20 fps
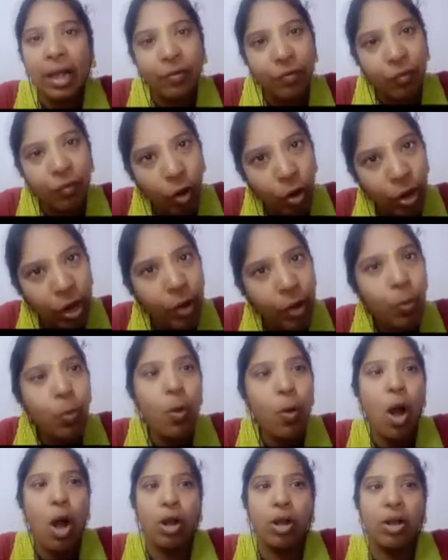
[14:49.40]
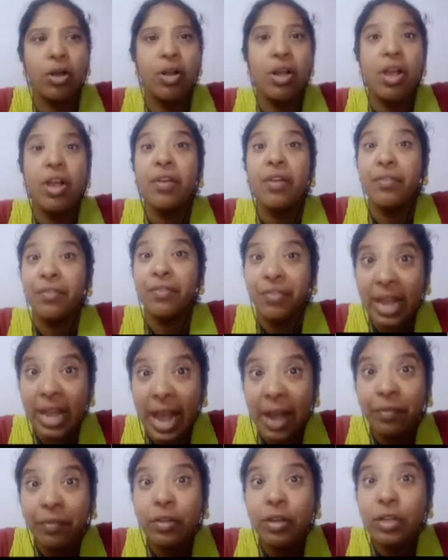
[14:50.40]
for a walk. We
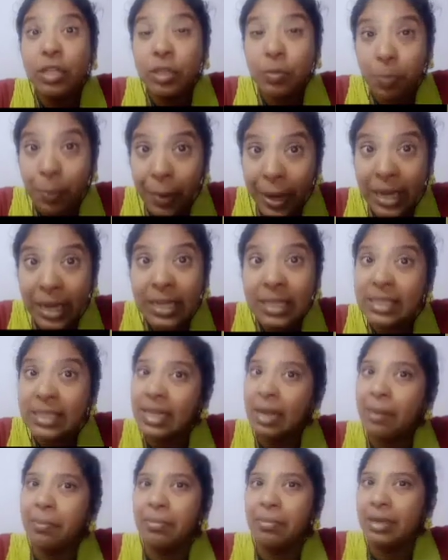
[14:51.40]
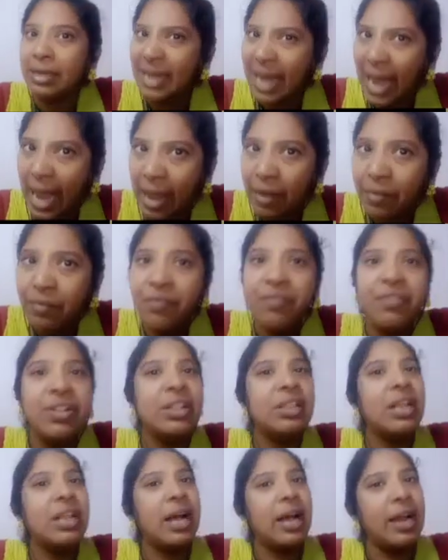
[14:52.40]
have to spend some time
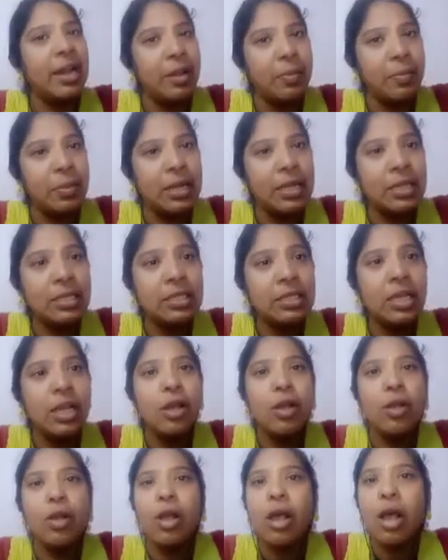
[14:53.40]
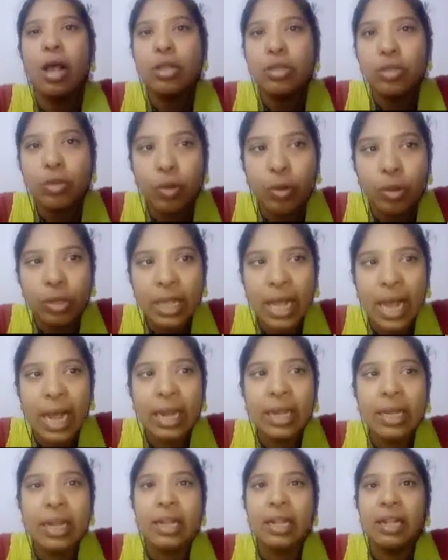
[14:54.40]
with the animals so
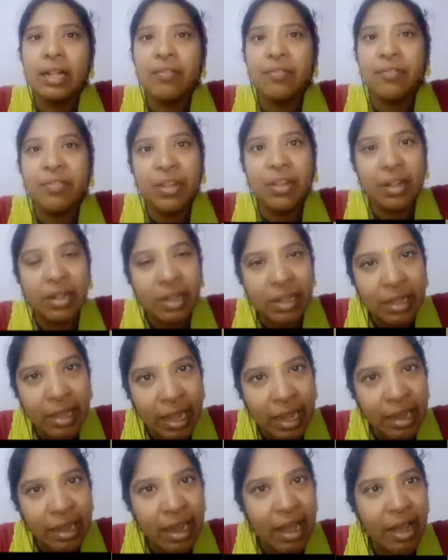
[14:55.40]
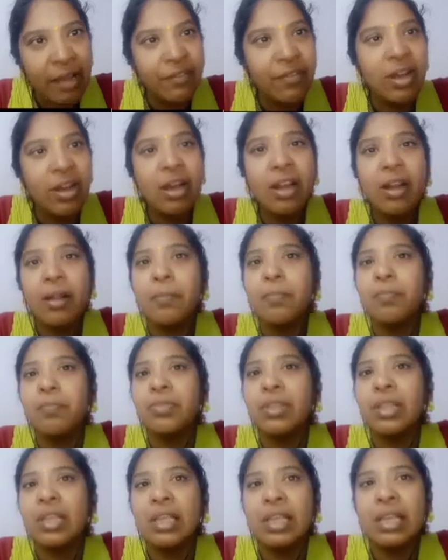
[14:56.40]
that they never
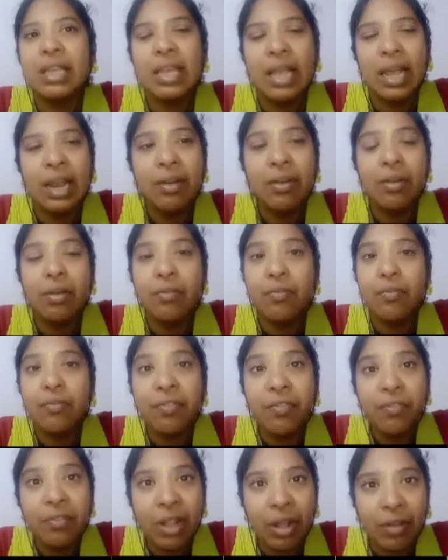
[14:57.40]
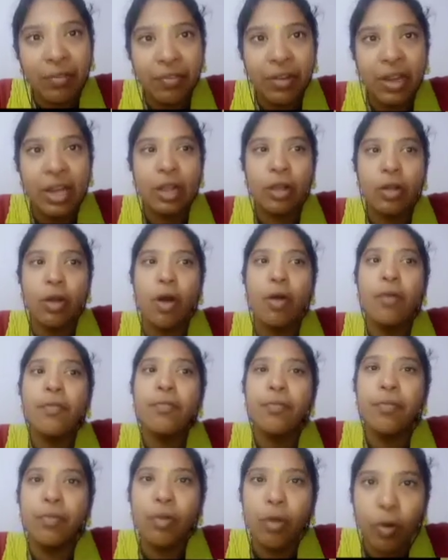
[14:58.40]
get the feeling
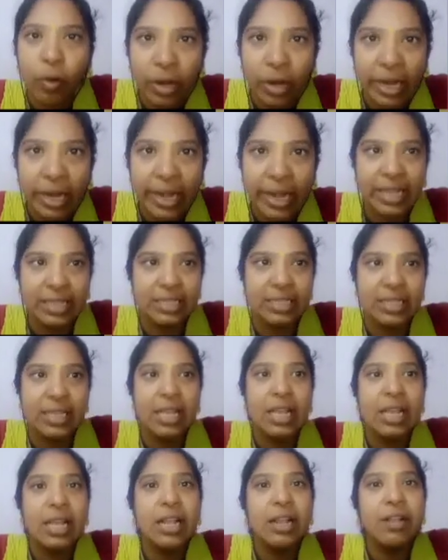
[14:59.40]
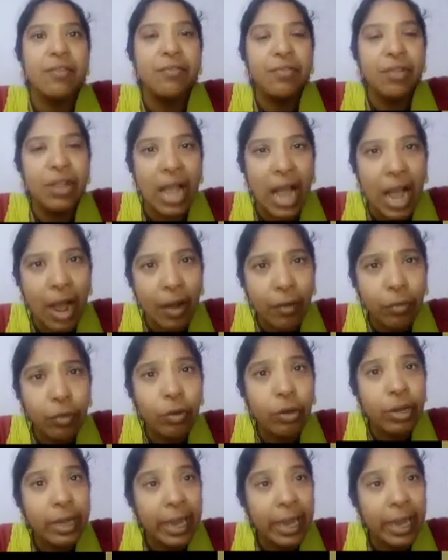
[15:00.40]
of loneliness. We have to